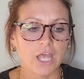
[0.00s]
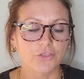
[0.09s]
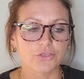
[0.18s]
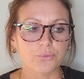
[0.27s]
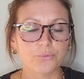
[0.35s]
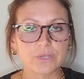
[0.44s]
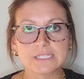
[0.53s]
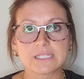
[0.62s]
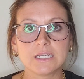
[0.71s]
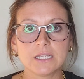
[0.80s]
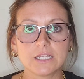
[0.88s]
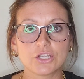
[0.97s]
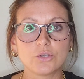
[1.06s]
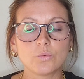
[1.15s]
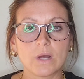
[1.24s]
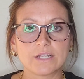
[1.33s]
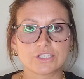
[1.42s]
The reason you
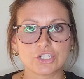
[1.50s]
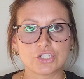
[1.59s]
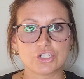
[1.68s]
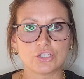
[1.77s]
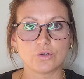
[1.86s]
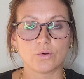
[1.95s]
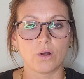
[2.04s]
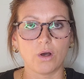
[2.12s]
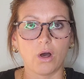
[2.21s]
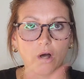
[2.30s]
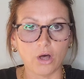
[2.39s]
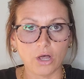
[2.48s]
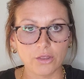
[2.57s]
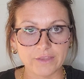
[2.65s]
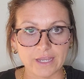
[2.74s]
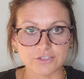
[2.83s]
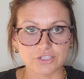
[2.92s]
want to do all
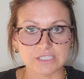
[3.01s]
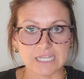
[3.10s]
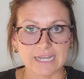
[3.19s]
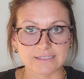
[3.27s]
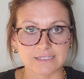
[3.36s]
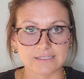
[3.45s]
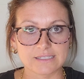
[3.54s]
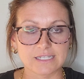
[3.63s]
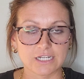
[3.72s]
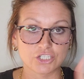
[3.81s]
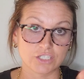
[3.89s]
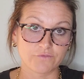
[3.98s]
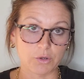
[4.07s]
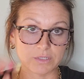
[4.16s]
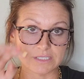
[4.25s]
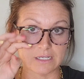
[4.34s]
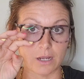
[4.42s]
the exercises instead of just
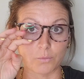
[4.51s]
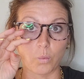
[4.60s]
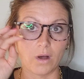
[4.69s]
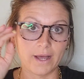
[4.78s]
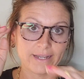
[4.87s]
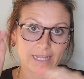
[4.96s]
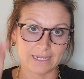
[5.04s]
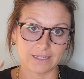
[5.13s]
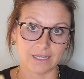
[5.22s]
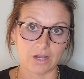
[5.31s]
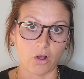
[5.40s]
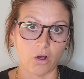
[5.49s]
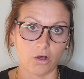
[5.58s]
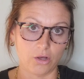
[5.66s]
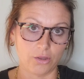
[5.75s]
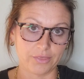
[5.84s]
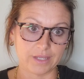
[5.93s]
focusing on one and getting
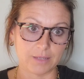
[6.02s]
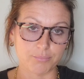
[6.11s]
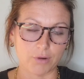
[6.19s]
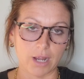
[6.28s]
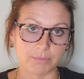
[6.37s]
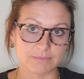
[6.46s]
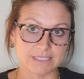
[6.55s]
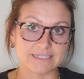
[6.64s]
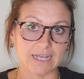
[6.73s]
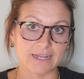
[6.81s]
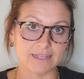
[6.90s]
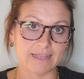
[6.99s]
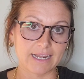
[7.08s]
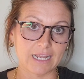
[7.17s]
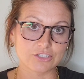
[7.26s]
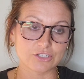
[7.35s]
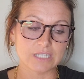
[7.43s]
all the problems done in that
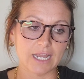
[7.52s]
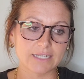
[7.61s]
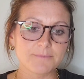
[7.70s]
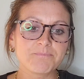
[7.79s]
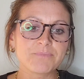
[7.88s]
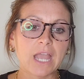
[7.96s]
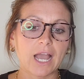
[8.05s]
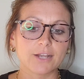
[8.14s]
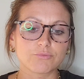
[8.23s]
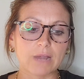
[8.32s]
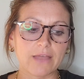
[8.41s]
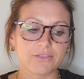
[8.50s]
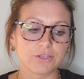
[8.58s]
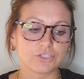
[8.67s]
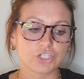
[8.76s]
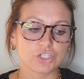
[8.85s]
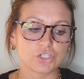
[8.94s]
exercise, I'd rather you
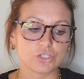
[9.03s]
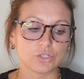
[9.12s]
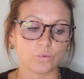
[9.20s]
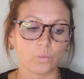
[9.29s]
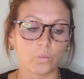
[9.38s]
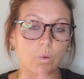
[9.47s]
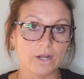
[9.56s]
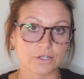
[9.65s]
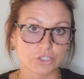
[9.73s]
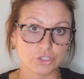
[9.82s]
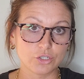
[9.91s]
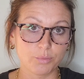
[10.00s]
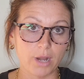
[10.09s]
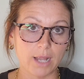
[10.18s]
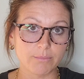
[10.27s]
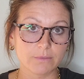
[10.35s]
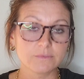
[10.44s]
just do 1 or 2
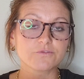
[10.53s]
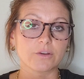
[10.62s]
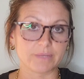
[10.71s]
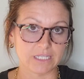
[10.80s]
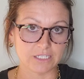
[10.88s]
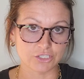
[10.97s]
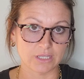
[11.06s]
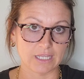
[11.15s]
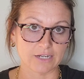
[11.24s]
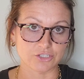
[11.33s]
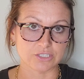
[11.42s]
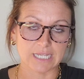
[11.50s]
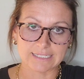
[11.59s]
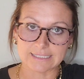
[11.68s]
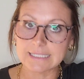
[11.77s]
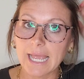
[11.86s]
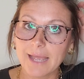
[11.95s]
problems from each of the
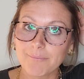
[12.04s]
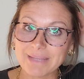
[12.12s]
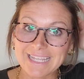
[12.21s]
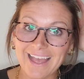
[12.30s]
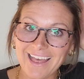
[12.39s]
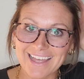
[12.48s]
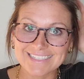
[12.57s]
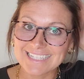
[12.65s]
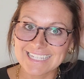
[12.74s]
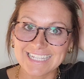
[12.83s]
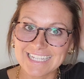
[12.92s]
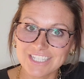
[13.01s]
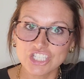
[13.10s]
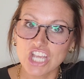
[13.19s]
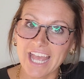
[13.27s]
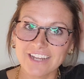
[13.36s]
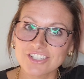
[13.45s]
exercises, because each
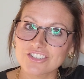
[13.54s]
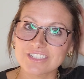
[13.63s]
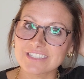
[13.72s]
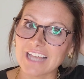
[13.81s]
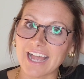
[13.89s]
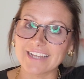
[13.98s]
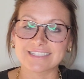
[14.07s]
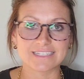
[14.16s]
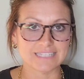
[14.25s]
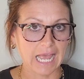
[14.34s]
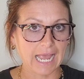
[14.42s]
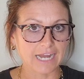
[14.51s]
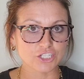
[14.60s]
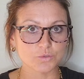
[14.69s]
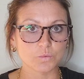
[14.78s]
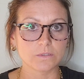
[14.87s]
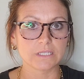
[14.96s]
exercise is
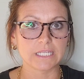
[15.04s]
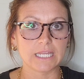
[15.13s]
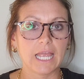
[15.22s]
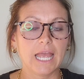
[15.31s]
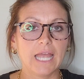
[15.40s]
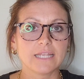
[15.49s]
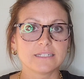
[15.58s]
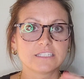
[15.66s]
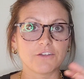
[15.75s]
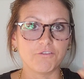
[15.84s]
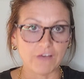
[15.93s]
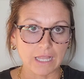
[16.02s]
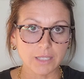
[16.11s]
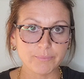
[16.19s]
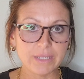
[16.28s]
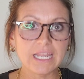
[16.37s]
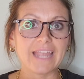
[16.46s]
actually
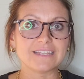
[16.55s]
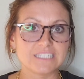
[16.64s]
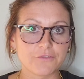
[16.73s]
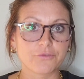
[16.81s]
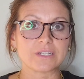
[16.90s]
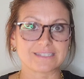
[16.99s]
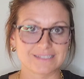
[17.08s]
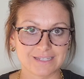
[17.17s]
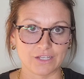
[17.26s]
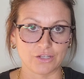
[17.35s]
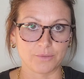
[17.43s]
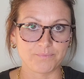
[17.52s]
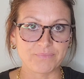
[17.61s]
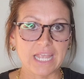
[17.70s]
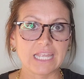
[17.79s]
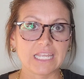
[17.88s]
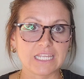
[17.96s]
developing a different skill.
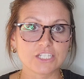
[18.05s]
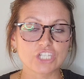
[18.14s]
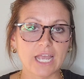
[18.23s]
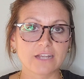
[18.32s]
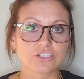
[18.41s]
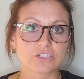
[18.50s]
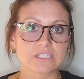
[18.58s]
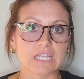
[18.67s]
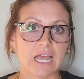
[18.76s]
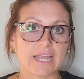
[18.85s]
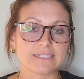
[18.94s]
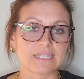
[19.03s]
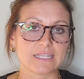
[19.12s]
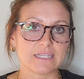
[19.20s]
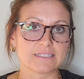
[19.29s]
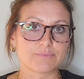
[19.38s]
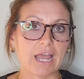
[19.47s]
Each exercise
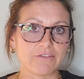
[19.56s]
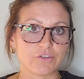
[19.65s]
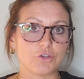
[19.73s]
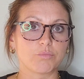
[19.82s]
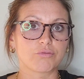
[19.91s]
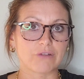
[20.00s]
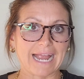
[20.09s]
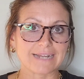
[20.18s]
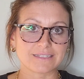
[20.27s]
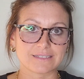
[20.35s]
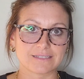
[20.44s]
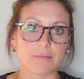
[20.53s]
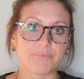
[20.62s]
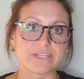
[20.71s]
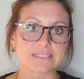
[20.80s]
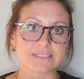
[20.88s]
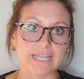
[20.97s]
is having you practice
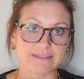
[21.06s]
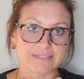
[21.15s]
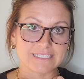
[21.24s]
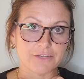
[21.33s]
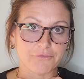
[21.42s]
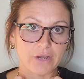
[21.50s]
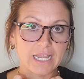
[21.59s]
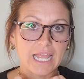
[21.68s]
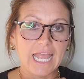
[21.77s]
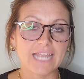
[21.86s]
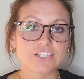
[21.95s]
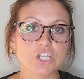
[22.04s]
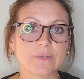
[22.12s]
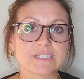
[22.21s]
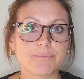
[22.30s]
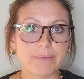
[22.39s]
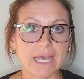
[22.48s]
something slightly different. And so
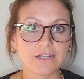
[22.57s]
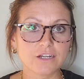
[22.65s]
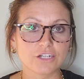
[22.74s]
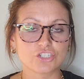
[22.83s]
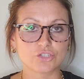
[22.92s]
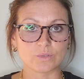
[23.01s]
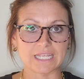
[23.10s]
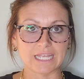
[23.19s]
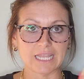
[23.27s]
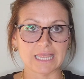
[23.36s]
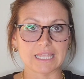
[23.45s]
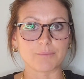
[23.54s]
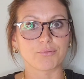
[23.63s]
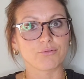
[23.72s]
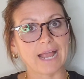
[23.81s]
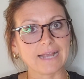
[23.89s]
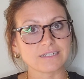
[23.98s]
it's better to get the
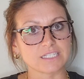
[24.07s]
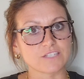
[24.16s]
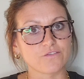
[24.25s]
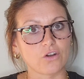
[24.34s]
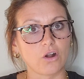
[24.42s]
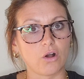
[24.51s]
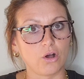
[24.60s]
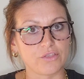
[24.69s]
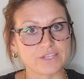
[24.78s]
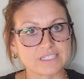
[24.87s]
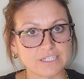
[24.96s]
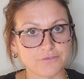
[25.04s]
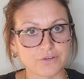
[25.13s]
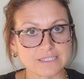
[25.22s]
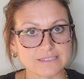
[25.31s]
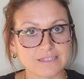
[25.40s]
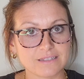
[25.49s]
practice for all the
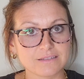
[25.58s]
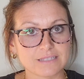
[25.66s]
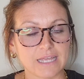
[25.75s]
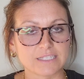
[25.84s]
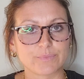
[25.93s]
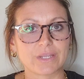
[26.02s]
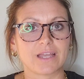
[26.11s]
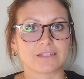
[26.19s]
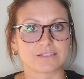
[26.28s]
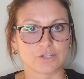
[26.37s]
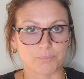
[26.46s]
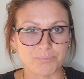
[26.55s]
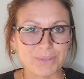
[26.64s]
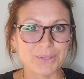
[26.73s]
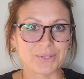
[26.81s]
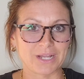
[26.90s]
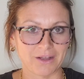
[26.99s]
different skill sets because they're
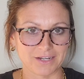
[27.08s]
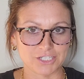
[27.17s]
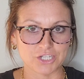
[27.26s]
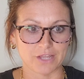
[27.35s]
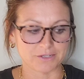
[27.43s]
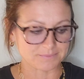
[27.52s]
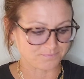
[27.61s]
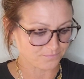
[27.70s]
building on each other.